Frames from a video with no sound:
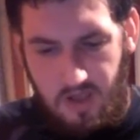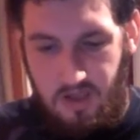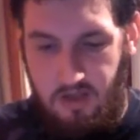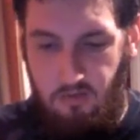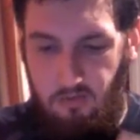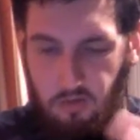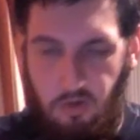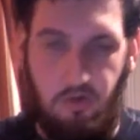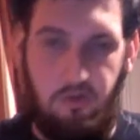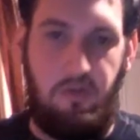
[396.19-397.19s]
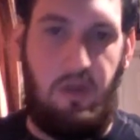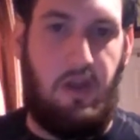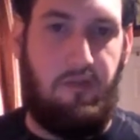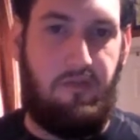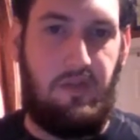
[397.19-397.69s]
it looks
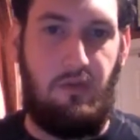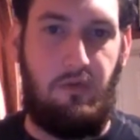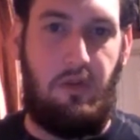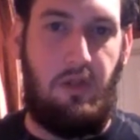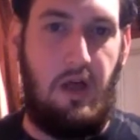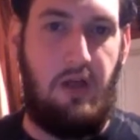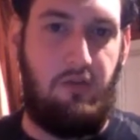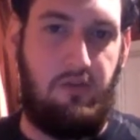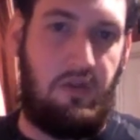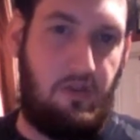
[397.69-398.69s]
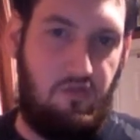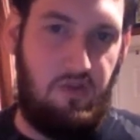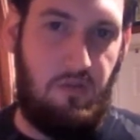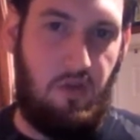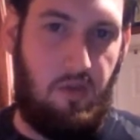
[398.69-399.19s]
and feels a lot just like the Gmail